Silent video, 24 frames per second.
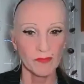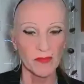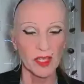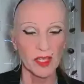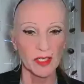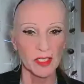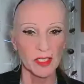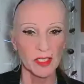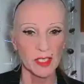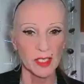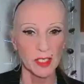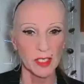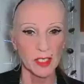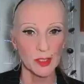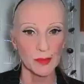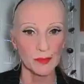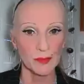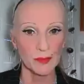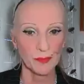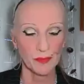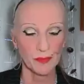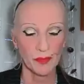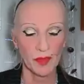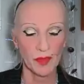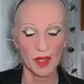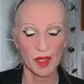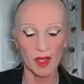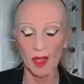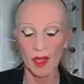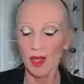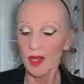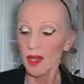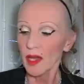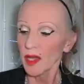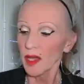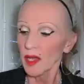indeed.
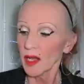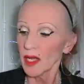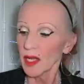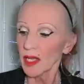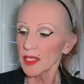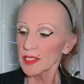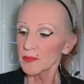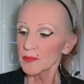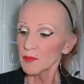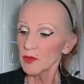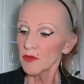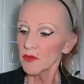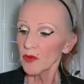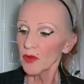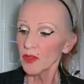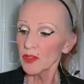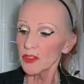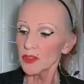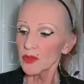Let's move on